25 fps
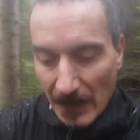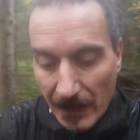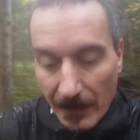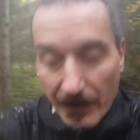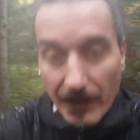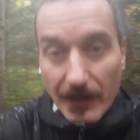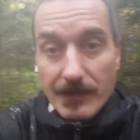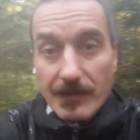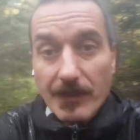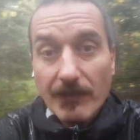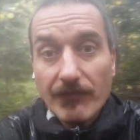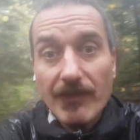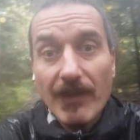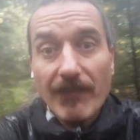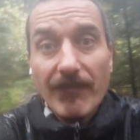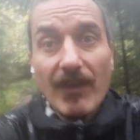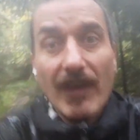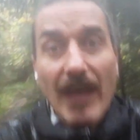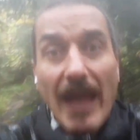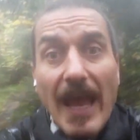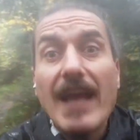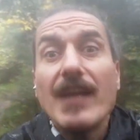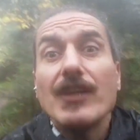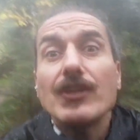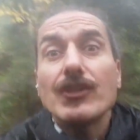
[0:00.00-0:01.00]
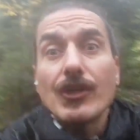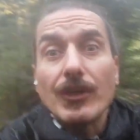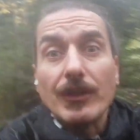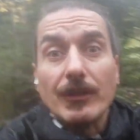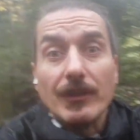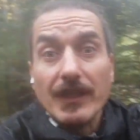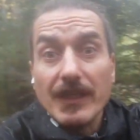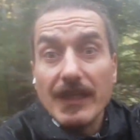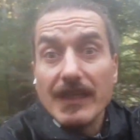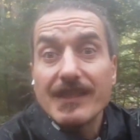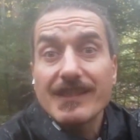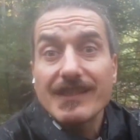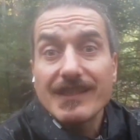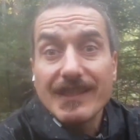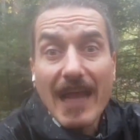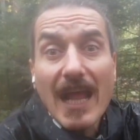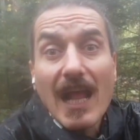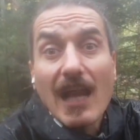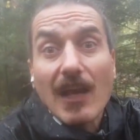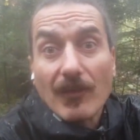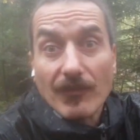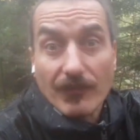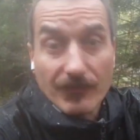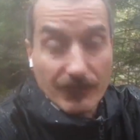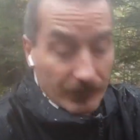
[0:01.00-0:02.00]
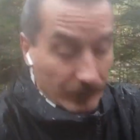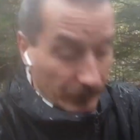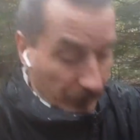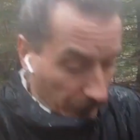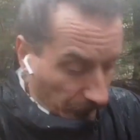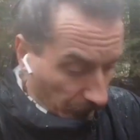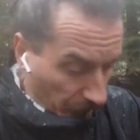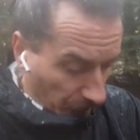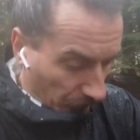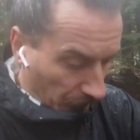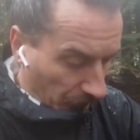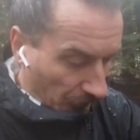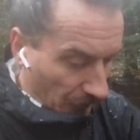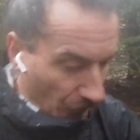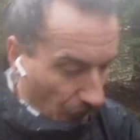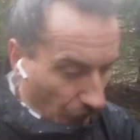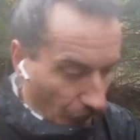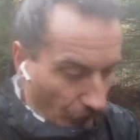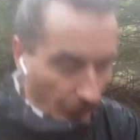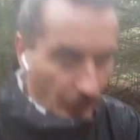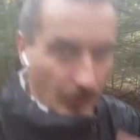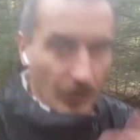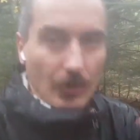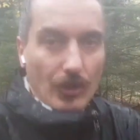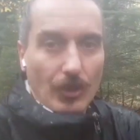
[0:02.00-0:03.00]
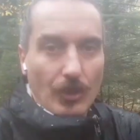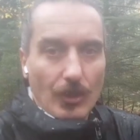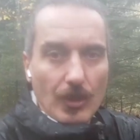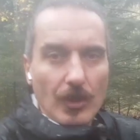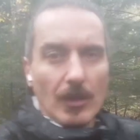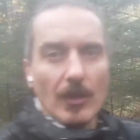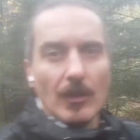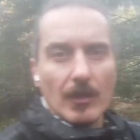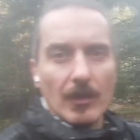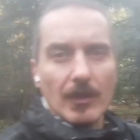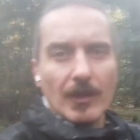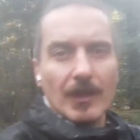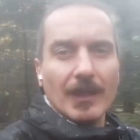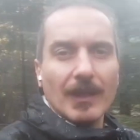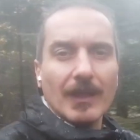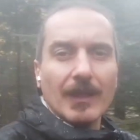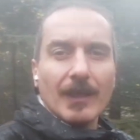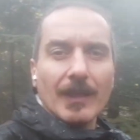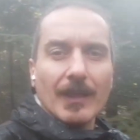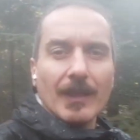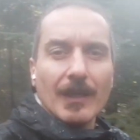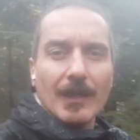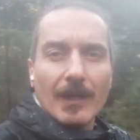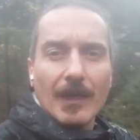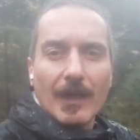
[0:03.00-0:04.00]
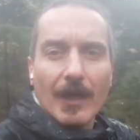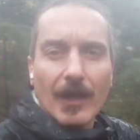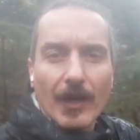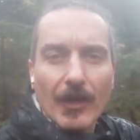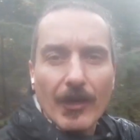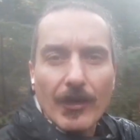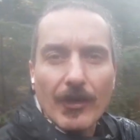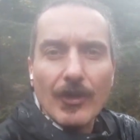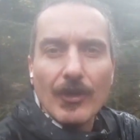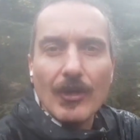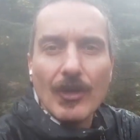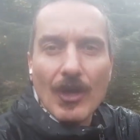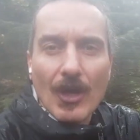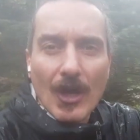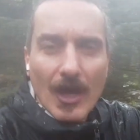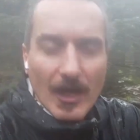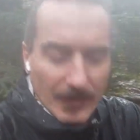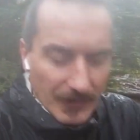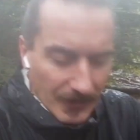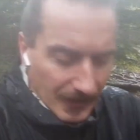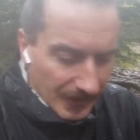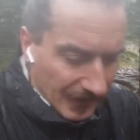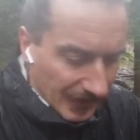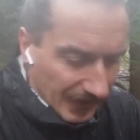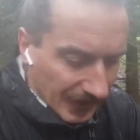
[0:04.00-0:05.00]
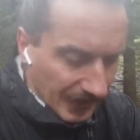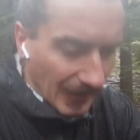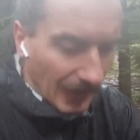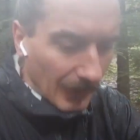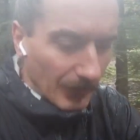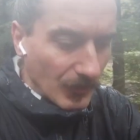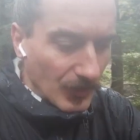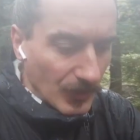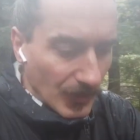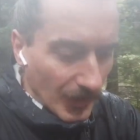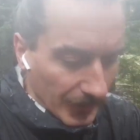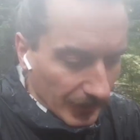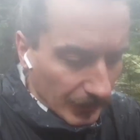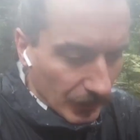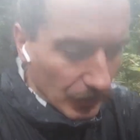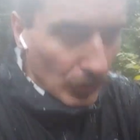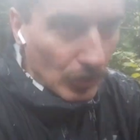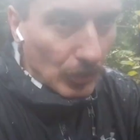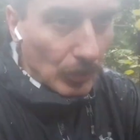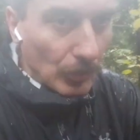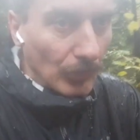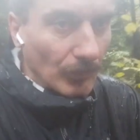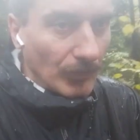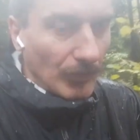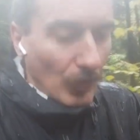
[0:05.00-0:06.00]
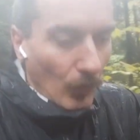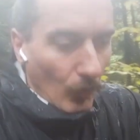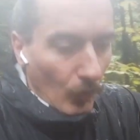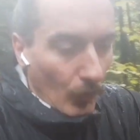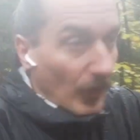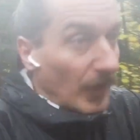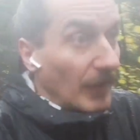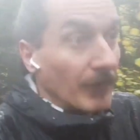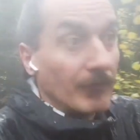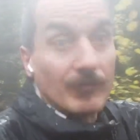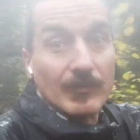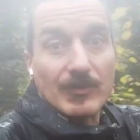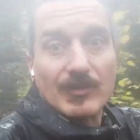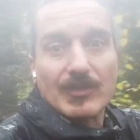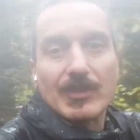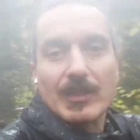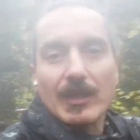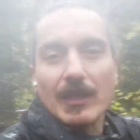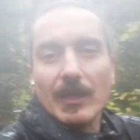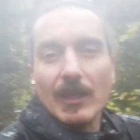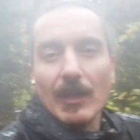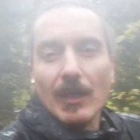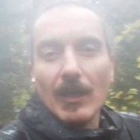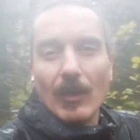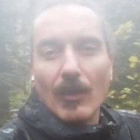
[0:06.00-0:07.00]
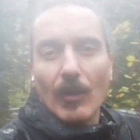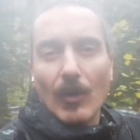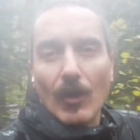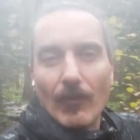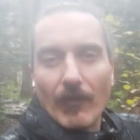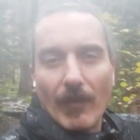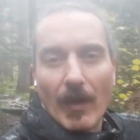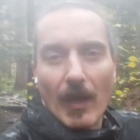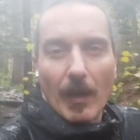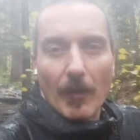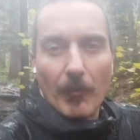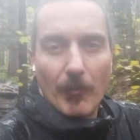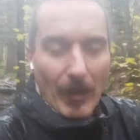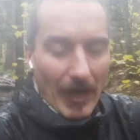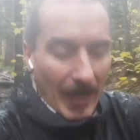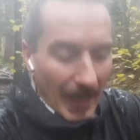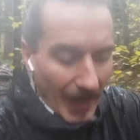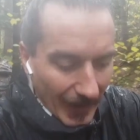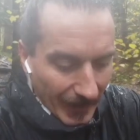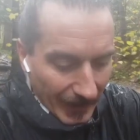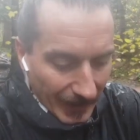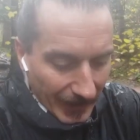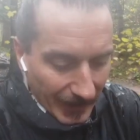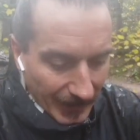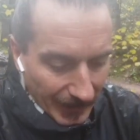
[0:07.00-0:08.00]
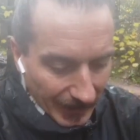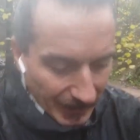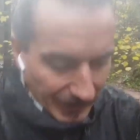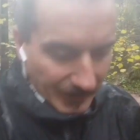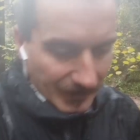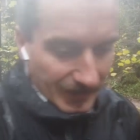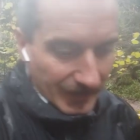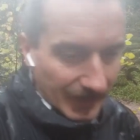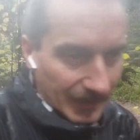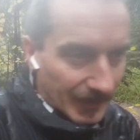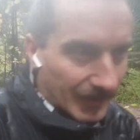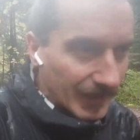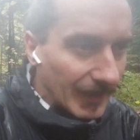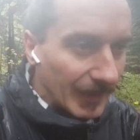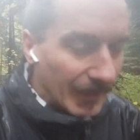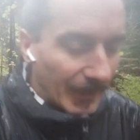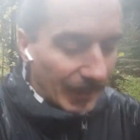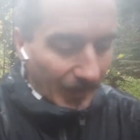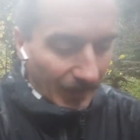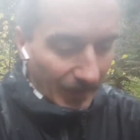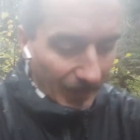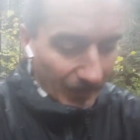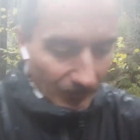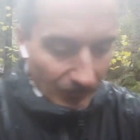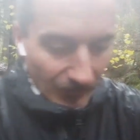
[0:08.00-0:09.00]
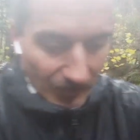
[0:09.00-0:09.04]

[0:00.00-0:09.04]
It's a revelation in itself. We are not subject to the whims of our bodies and